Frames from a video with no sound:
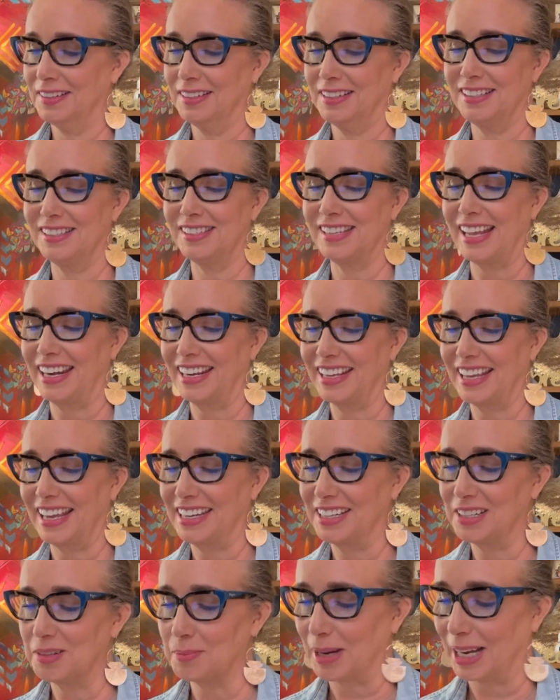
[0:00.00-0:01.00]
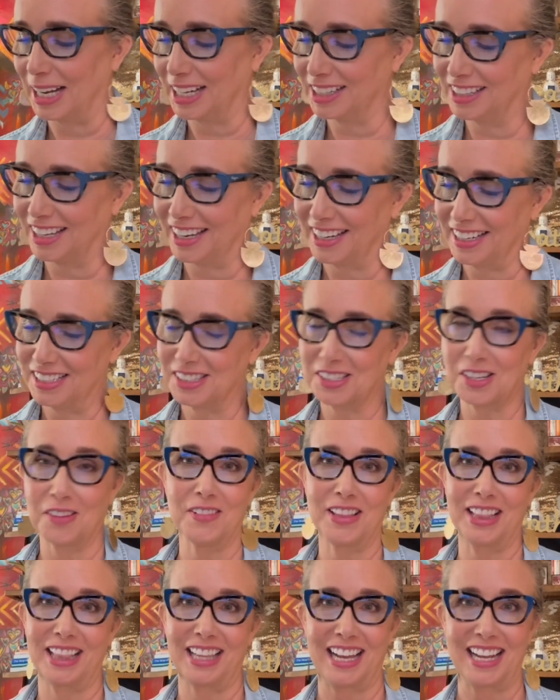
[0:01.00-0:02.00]
is dedicated to my clients
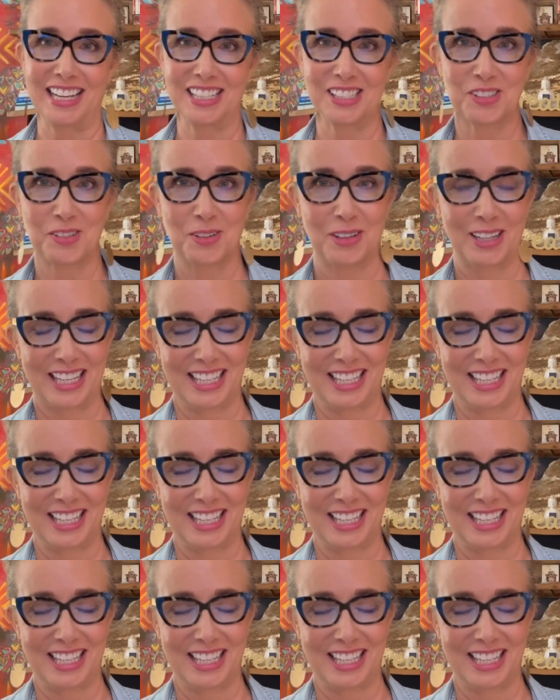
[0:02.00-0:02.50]
over the last twenty